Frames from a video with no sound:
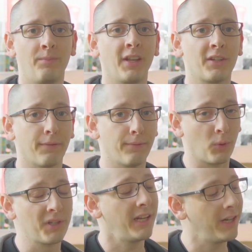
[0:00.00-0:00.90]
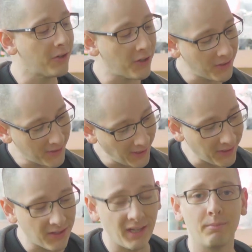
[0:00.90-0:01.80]
It's a 14-inch
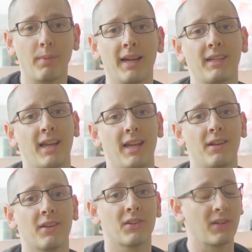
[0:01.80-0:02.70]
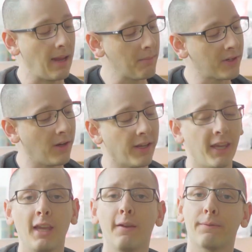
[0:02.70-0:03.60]
16:10 Samsung
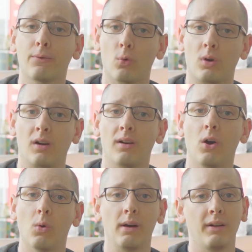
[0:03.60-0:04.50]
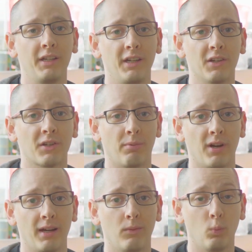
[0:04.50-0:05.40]
E4 OLED
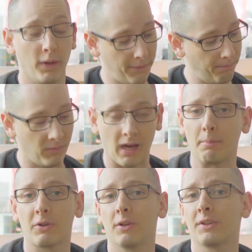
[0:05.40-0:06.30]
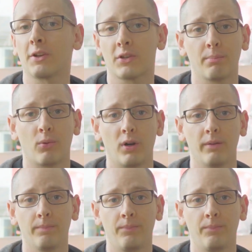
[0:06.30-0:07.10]
display with optional touch support.